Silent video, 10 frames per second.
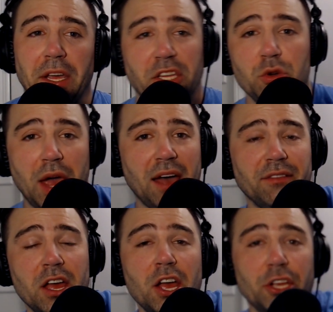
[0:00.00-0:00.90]
Like, you
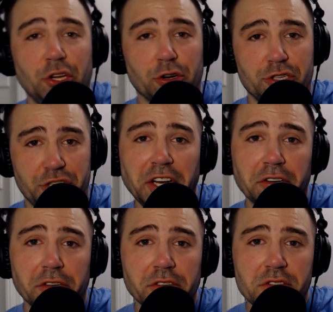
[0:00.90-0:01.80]
have your
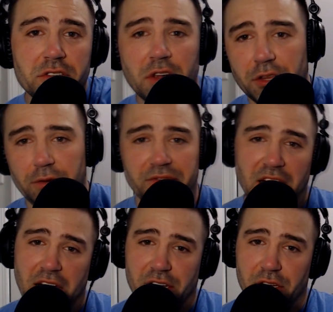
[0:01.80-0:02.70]
shingles, you've
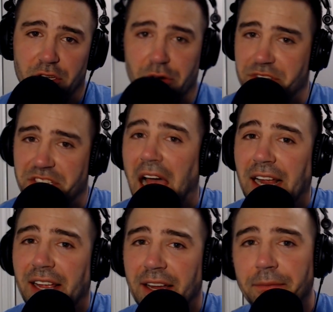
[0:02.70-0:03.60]
got your
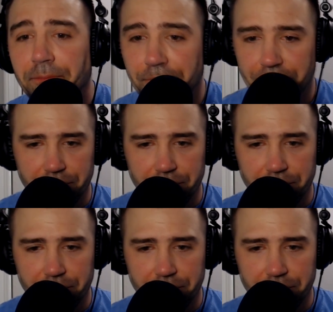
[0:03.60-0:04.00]
siding,